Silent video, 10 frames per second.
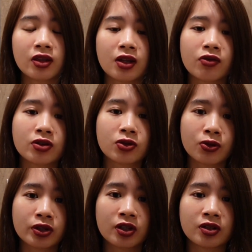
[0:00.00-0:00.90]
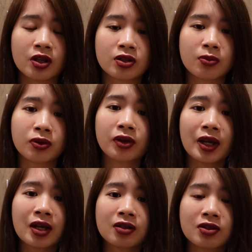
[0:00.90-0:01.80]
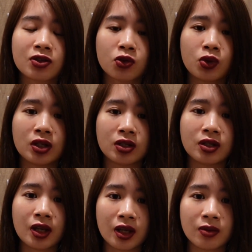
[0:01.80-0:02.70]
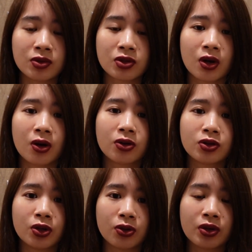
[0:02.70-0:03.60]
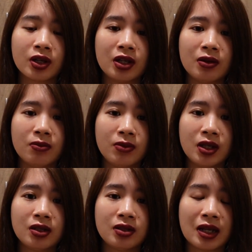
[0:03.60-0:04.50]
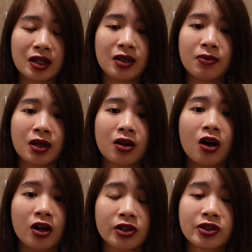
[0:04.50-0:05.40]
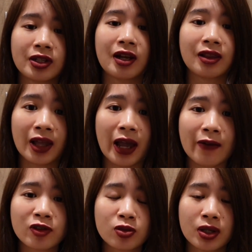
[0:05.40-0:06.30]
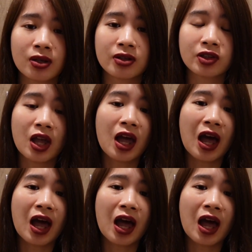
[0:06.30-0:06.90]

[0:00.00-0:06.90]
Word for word: they resorted to playing the Squid Games, although it meant that it may cost their lives, because